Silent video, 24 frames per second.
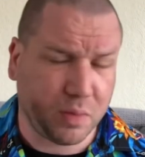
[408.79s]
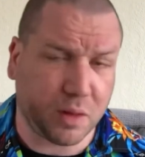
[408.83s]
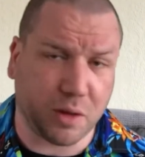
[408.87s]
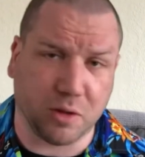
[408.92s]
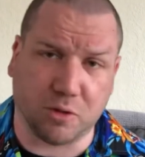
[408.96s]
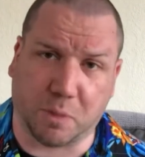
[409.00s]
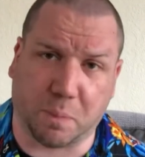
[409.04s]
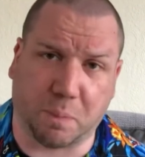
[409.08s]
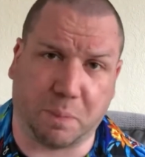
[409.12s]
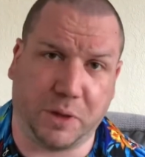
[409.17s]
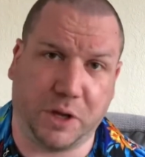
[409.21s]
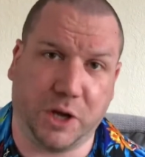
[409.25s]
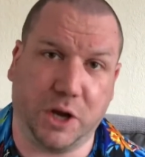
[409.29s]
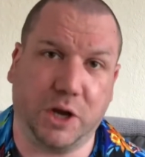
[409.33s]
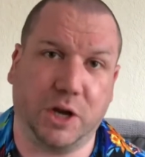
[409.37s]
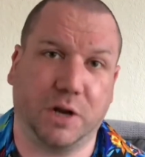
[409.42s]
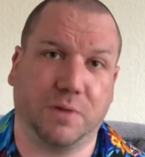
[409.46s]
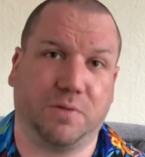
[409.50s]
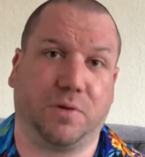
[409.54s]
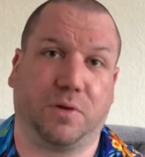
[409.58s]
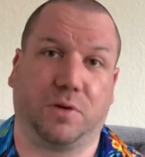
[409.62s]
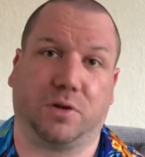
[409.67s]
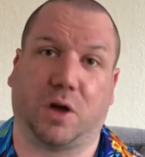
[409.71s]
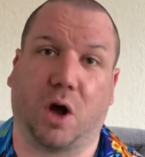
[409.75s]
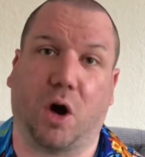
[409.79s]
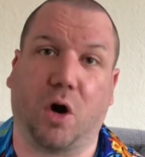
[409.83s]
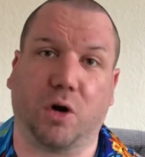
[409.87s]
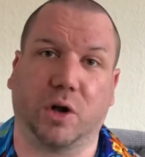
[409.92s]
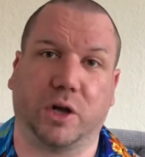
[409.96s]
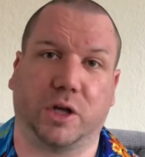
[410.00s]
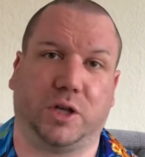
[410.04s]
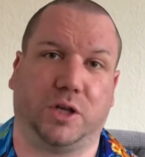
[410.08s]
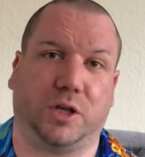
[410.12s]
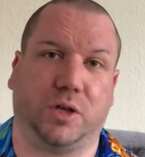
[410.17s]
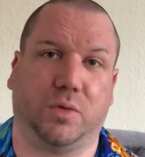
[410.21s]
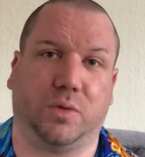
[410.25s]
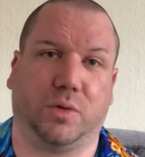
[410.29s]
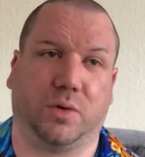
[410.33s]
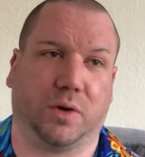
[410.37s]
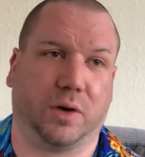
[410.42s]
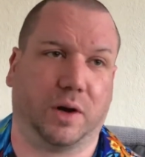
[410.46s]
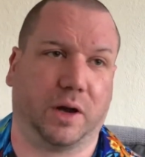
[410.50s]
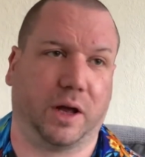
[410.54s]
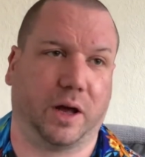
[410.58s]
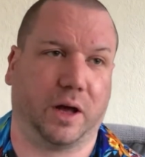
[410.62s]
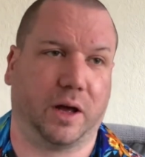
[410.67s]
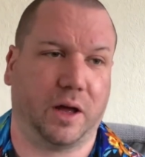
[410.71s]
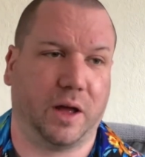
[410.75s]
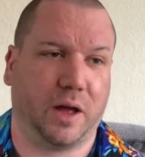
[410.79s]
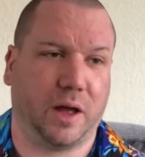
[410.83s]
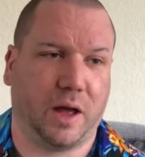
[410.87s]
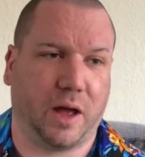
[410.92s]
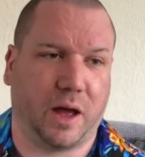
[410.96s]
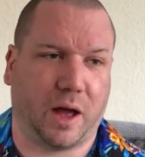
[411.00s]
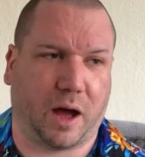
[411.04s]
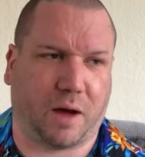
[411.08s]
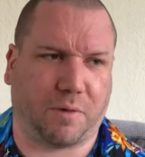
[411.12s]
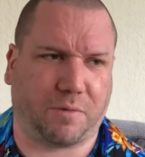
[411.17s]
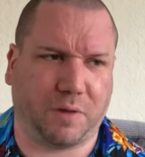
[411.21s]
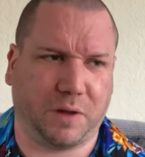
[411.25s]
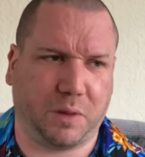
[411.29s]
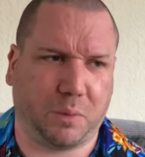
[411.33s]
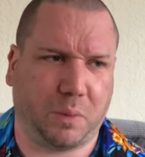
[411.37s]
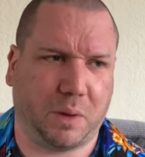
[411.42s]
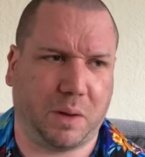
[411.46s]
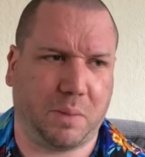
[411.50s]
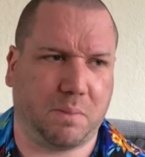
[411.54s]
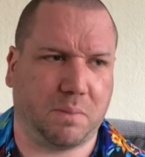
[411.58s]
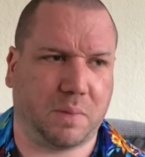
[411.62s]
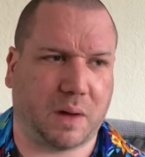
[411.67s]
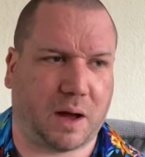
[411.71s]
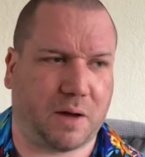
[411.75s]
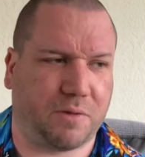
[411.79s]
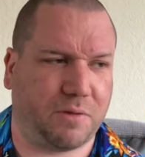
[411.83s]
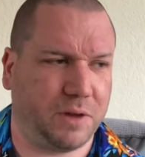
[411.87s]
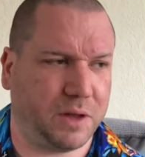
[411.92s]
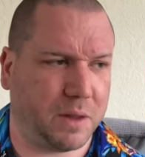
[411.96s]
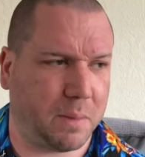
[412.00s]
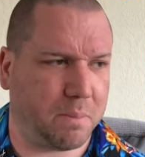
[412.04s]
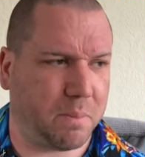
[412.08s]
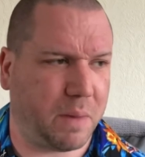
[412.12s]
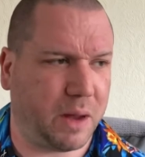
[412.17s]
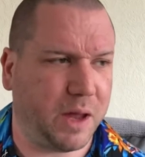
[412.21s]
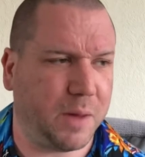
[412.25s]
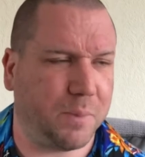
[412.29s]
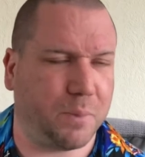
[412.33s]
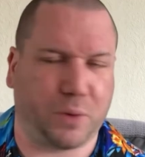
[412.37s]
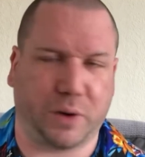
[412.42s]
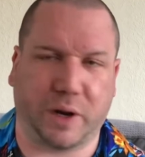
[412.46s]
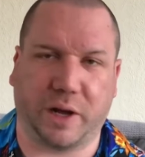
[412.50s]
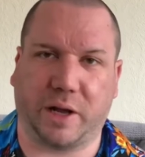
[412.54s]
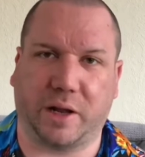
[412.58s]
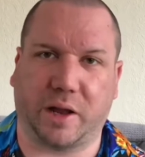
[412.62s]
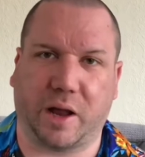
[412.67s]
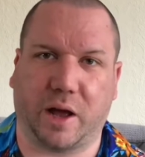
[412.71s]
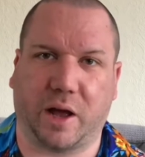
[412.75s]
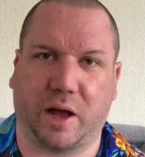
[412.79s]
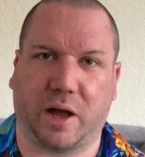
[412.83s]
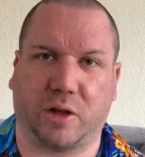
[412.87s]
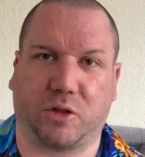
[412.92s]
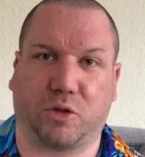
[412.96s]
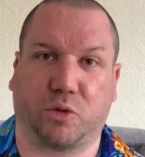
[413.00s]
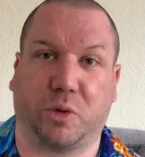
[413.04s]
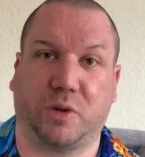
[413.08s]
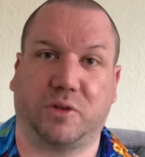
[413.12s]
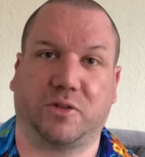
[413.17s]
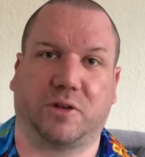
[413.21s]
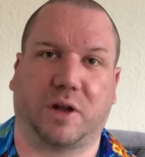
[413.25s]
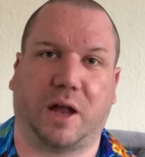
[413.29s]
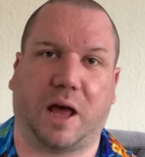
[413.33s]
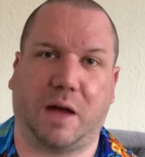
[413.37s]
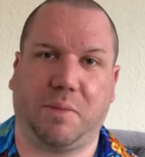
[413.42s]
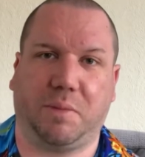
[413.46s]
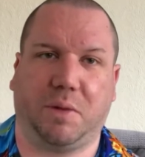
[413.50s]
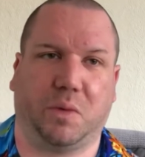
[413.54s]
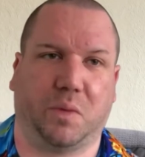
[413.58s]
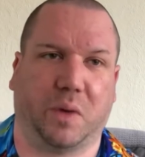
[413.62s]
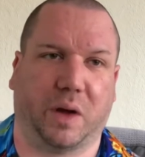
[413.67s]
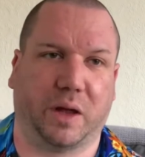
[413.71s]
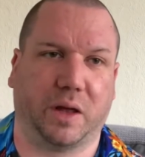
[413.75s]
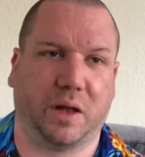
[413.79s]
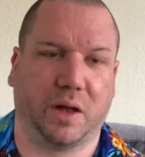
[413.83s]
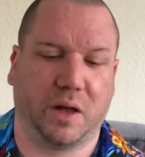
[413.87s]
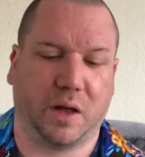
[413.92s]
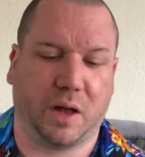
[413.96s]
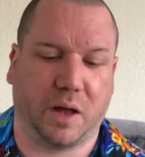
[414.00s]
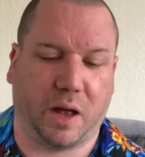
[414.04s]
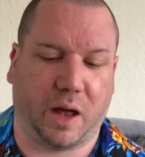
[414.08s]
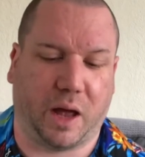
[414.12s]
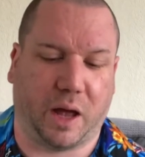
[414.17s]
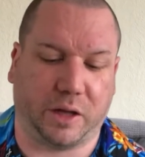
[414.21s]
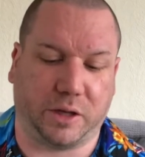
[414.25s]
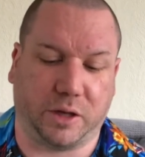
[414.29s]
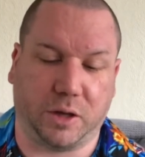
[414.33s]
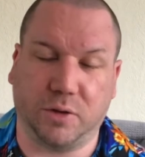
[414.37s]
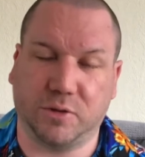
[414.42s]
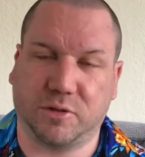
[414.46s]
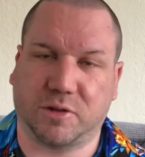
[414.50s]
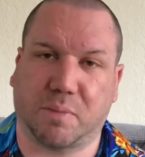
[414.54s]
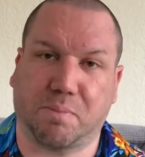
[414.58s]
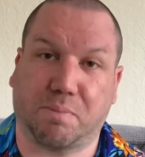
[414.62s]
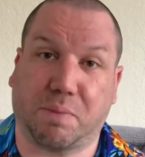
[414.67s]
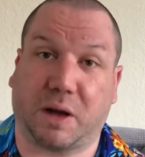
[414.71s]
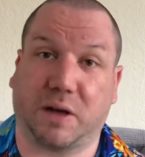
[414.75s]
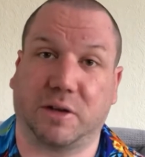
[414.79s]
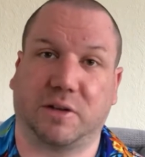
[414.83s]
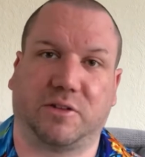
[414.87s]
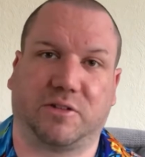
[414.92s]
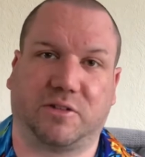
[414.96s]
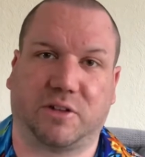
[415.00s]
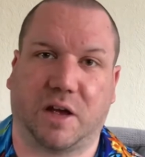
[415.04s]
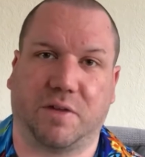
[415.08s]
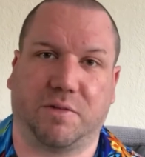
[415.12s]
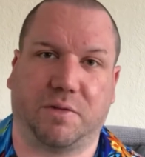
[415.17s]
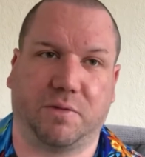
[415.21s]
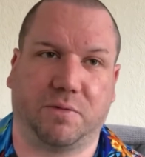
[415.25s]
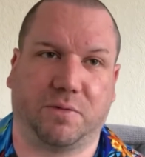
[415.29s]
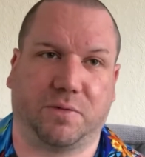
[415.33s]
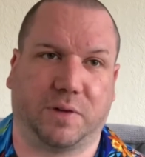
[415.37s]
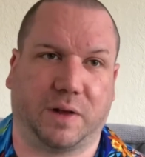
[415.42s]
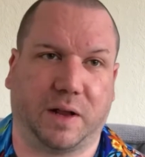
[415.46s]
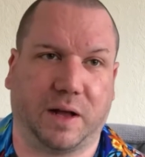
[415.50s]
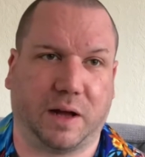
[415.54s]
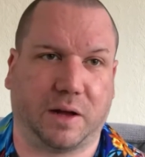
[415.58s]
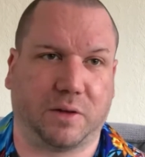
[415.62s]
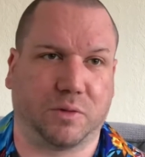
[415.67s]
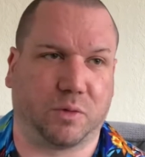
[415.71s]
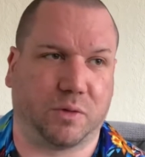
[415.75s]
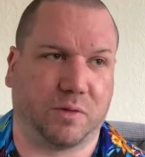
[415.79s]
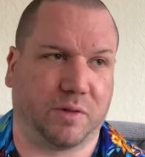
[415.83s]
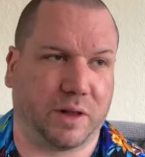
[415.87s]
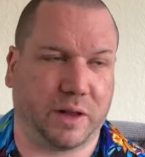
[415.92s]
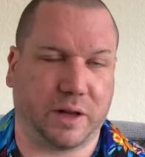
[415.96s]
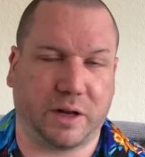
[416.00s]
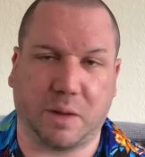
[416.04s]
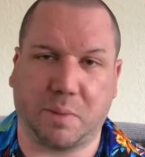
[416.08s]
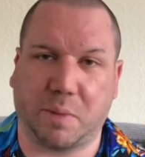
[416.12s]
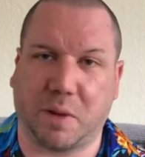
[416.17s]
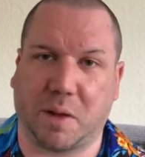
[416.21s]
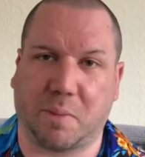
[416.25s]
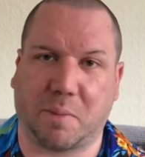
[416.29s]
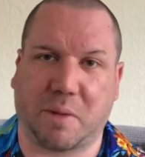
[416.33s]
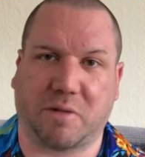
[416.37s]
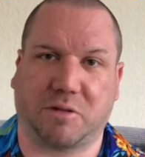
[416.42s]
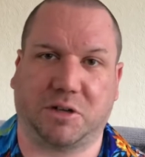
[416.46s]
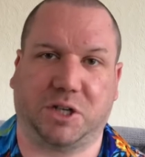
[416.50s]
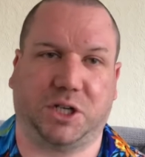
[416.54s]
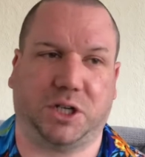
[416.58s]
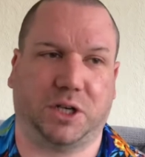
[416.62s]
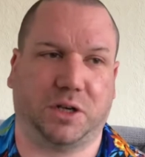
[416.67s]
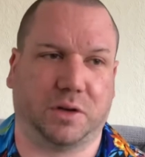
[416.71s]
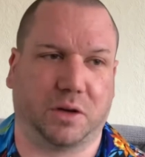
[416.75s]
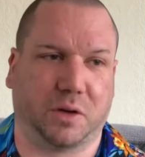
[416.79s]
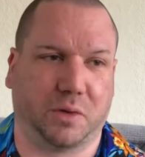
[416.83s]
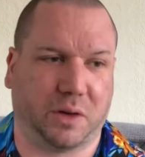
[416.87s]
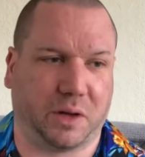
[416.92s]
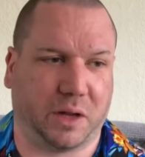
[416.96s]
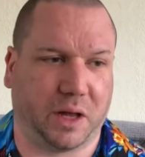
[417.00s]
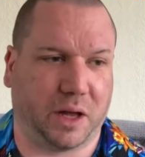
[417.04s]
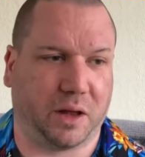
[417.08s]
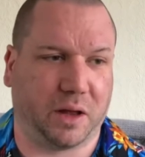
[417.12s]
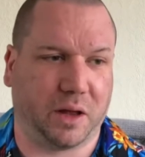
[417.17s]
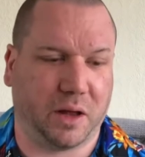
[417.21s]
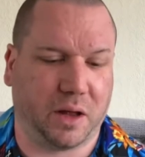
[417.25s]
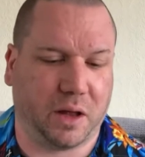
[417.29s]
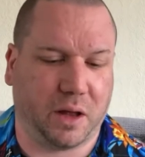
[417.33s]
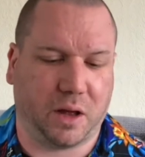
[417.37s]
It's a beautiful golden hue colour. I think I may have put it in a twist on a Hemingway and used the Bank 7 for that with a little bit of maraschino in there.